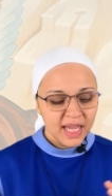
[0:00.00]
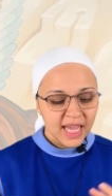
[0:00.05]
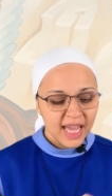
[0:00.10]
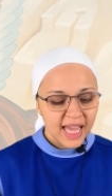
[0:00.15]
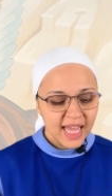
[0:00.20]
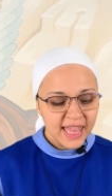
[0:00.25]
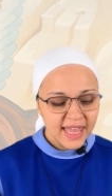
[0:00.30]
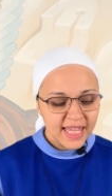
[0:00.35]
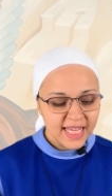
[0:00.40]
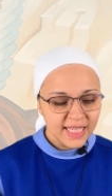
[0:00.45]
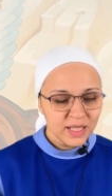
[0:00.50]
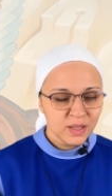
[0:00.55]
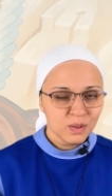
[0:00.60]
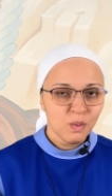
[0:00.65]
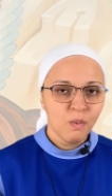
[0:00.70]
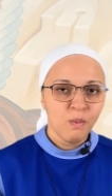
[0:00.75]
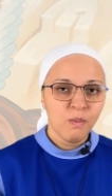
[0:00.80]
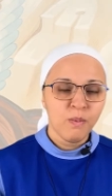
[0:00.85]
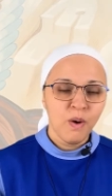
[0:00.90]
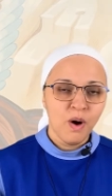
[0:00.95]
in these
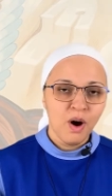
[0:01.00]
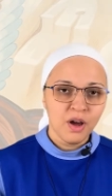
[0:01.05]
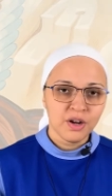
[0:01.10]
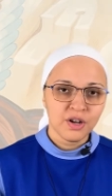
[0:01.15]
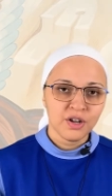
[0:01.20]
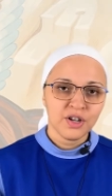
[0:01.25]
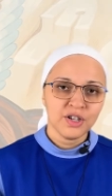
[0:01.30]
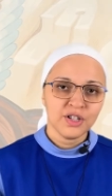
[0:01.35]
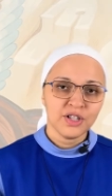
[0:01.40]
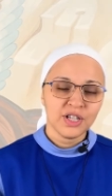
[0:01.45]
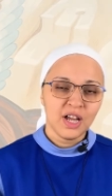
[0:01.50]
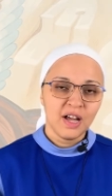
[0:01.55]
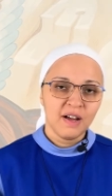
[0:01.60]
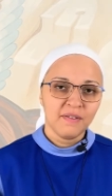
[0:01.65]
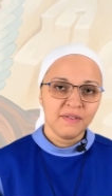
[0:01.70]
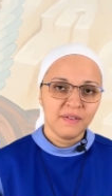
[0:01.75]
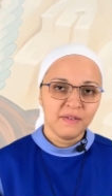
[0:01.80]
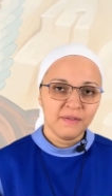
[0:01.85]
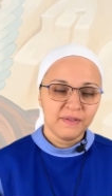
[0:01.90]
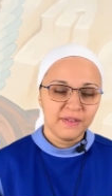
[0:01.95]
waters of
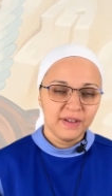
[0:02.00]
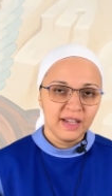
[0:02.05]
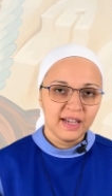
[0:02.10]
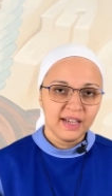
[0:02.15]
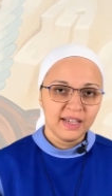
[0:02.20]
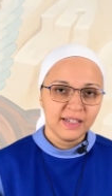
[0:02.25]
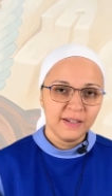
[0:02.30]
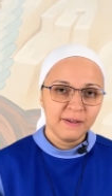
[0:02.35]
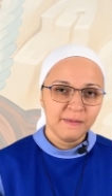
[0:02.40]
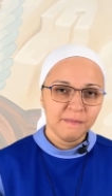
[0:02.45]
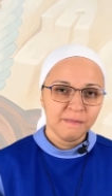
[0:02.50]
the flood.